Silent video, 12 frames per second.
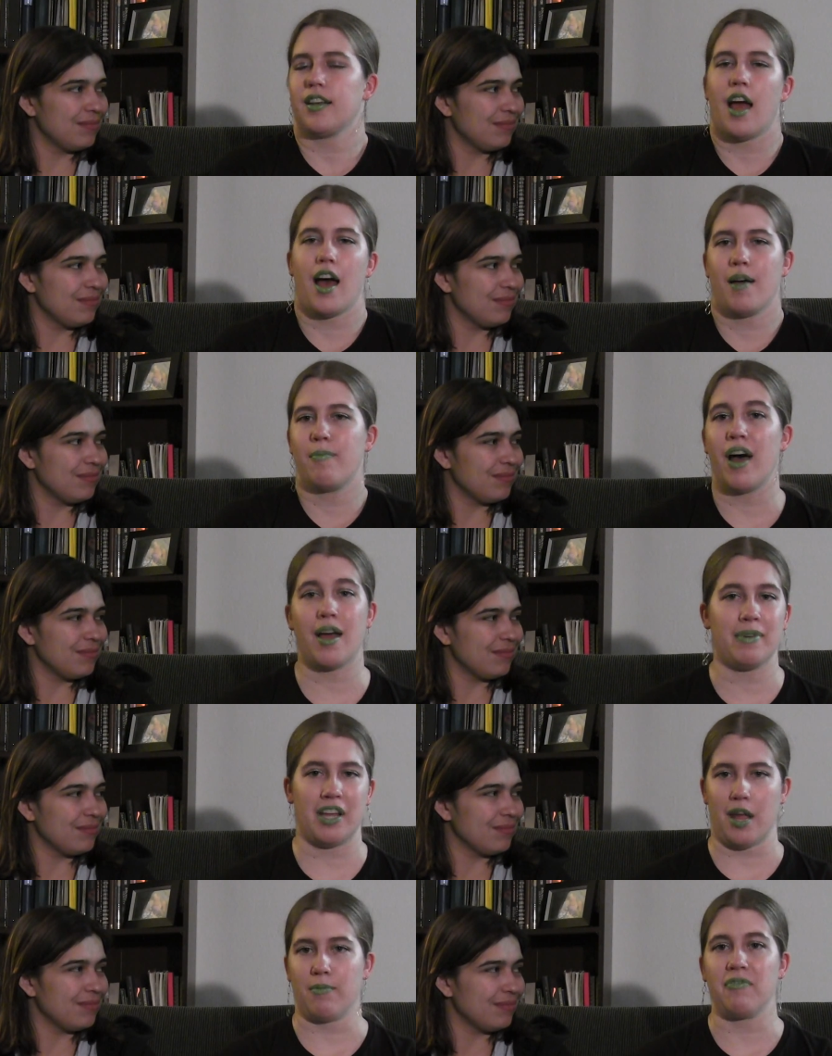Speaker 1: I'm I'm
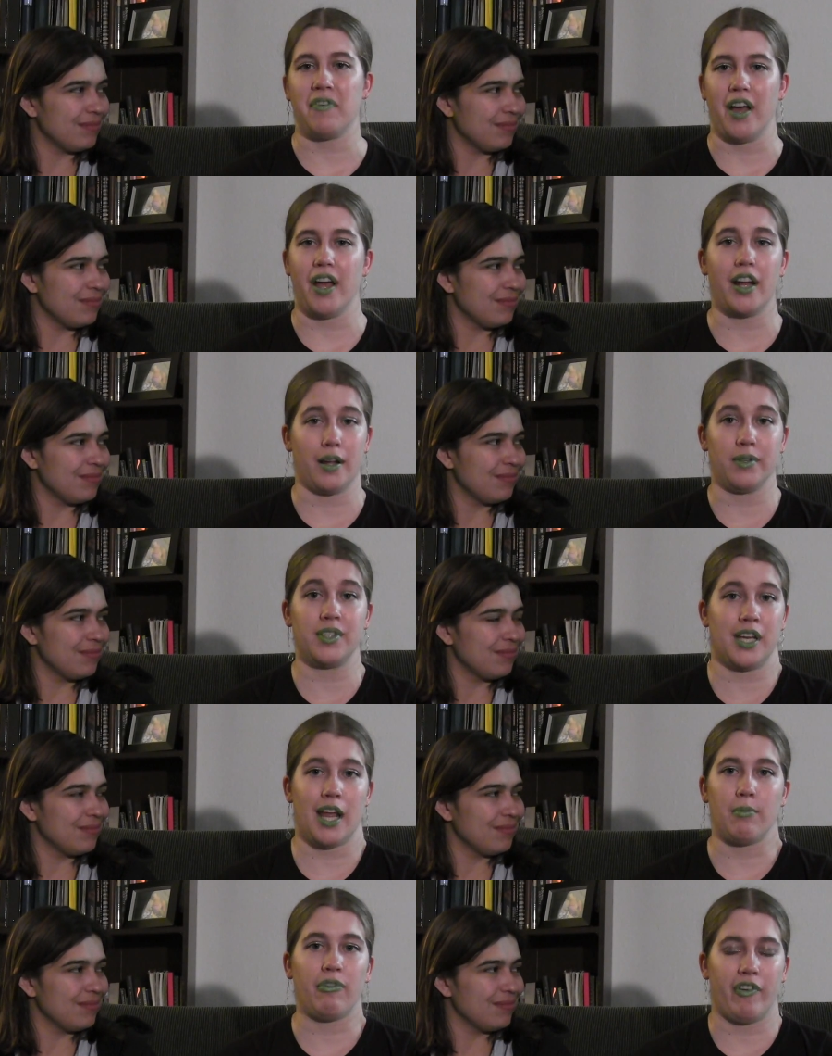a Gamma Phi, and I was a
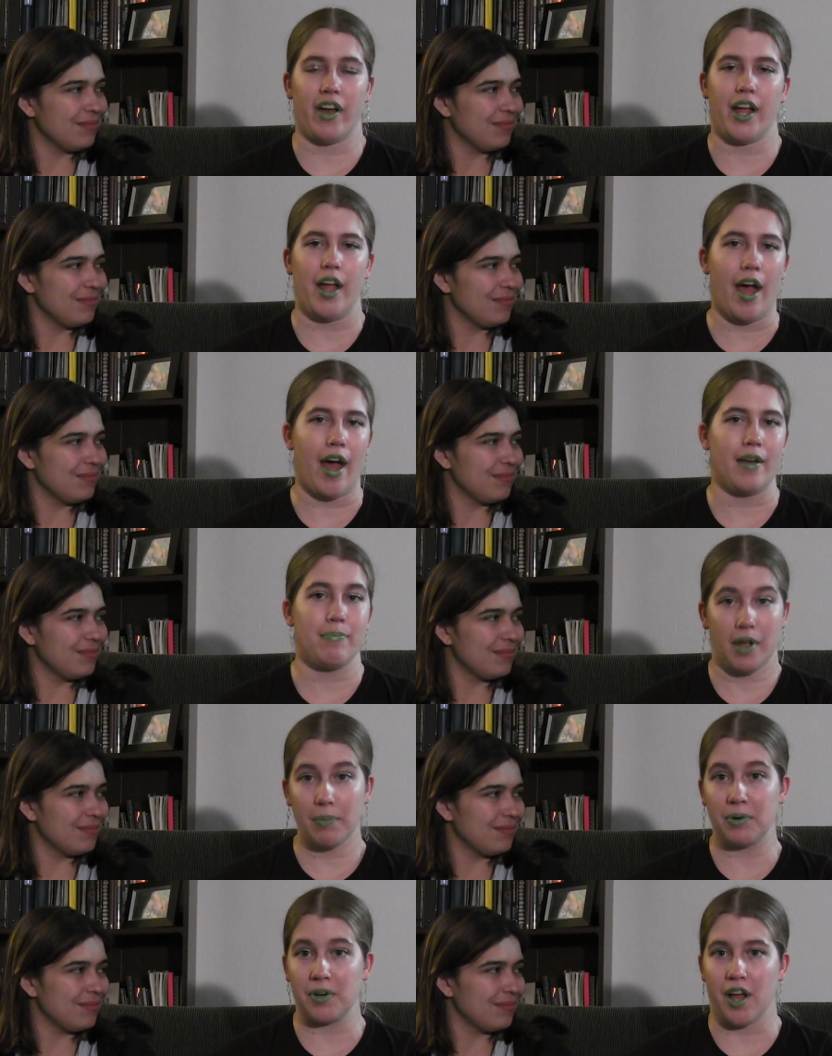Gamma Phi at
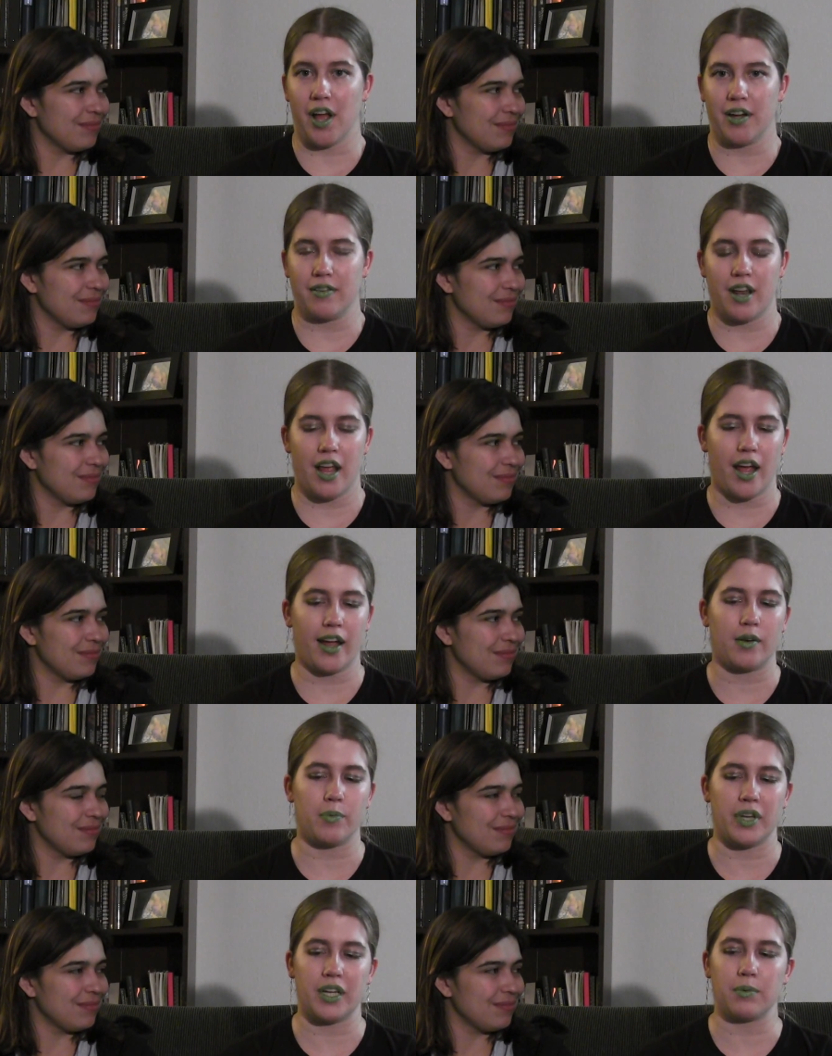Pepperdine,
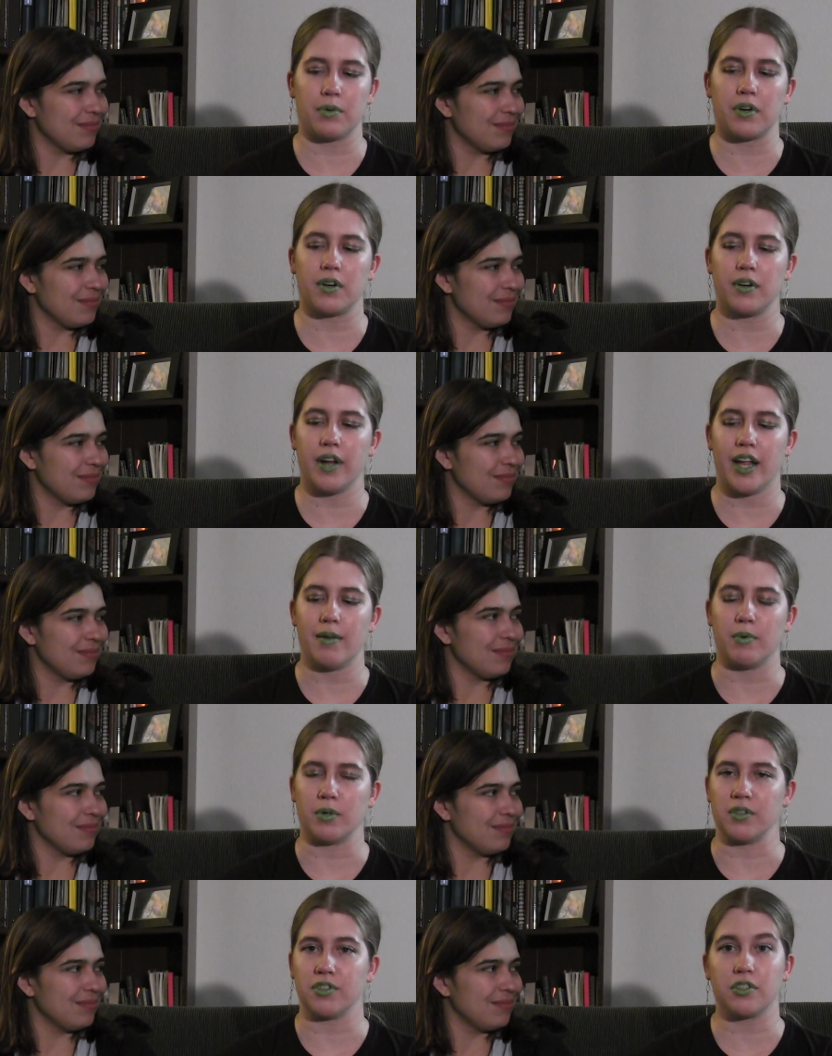and we were a
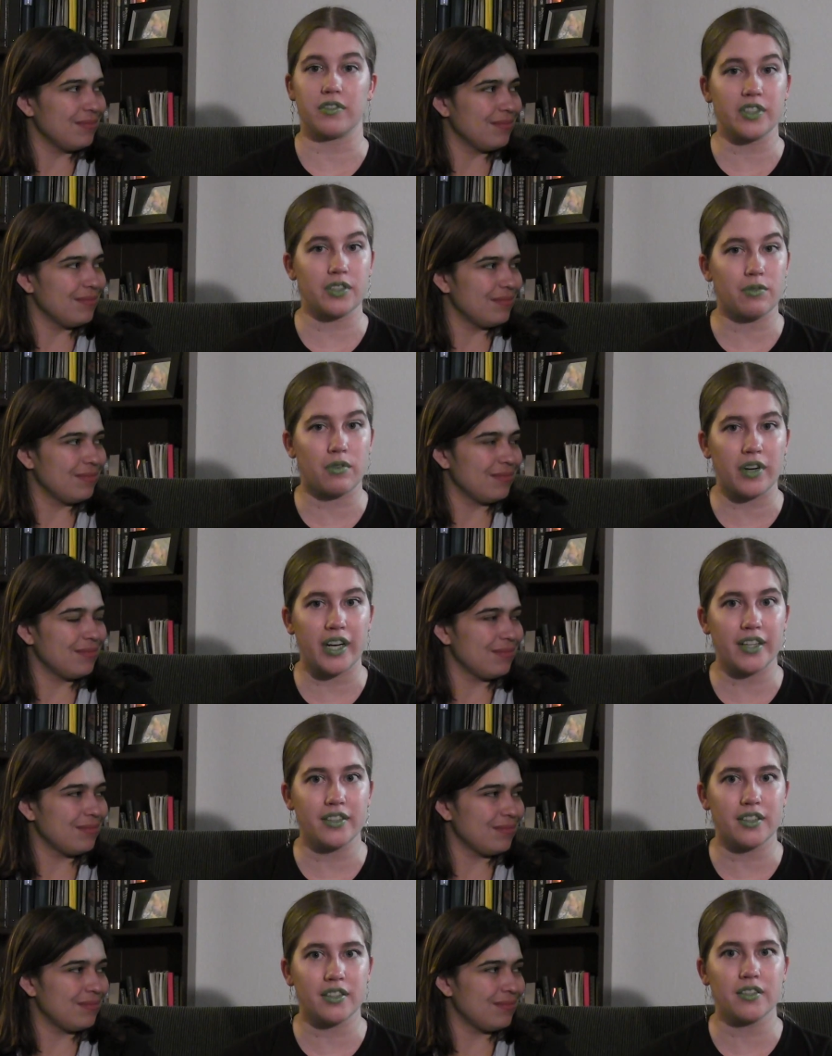more service
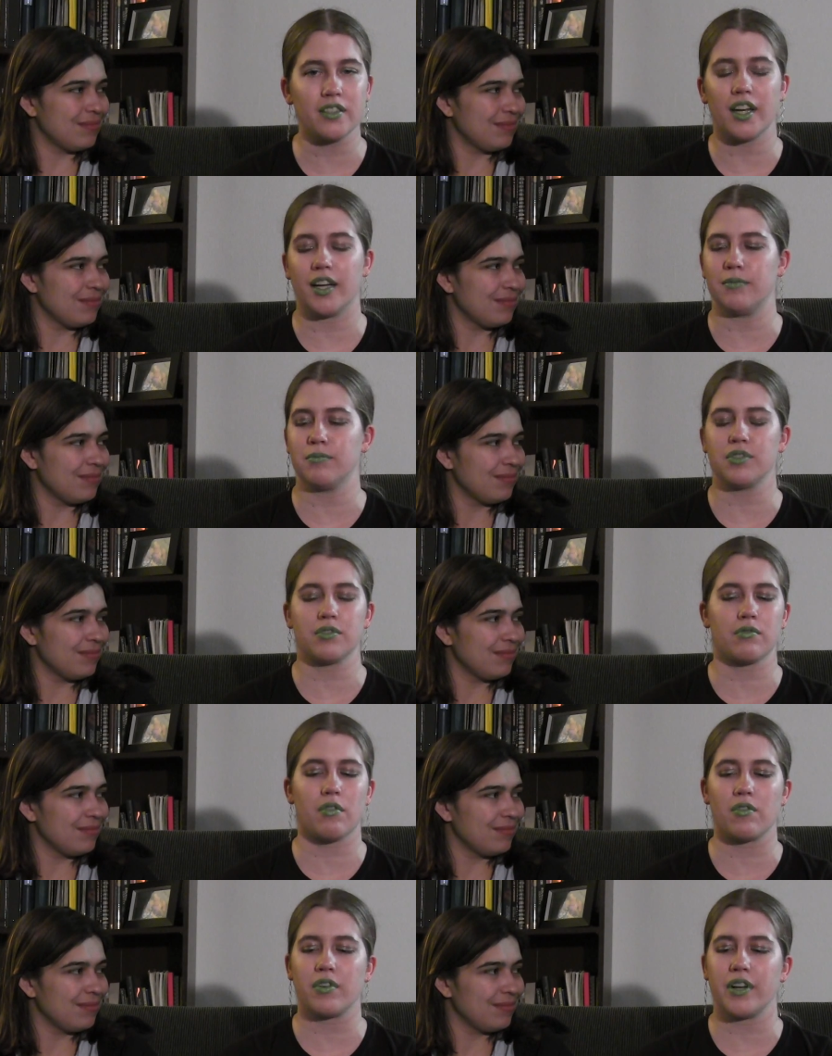oriented um,
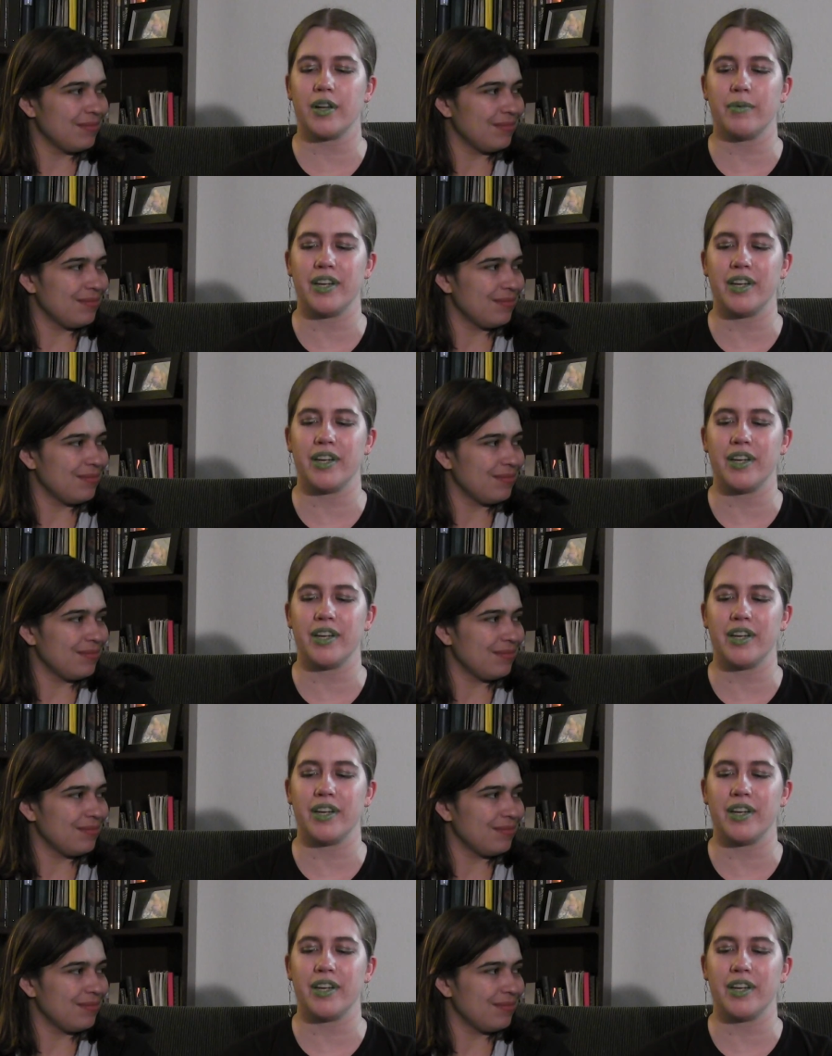sorority.